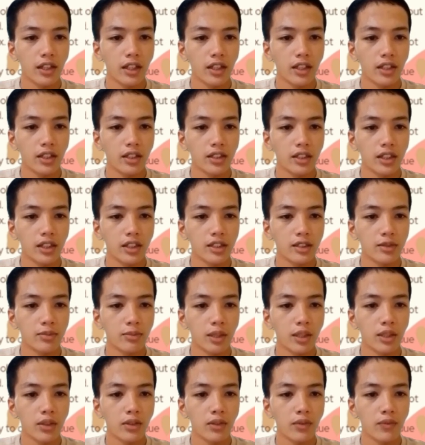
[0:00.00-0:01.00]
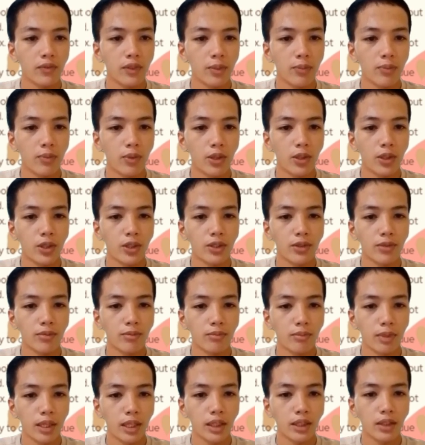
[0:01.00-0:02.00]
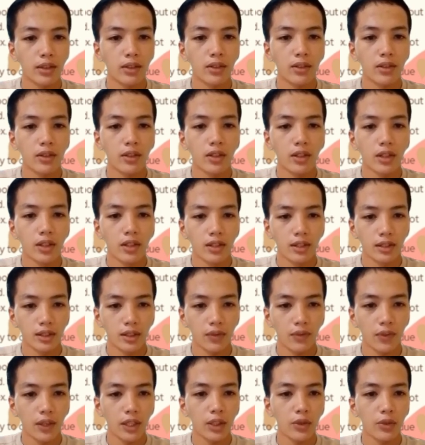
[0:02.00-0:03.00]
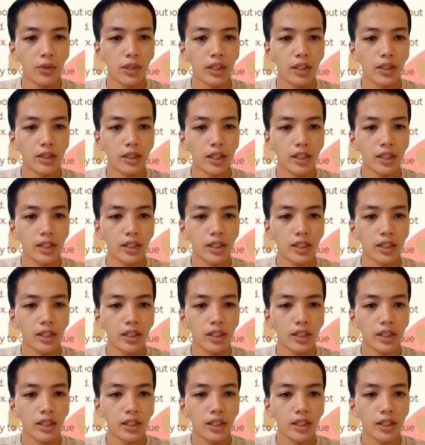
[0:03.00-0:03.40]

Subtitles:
in the judgment of the board, meet the following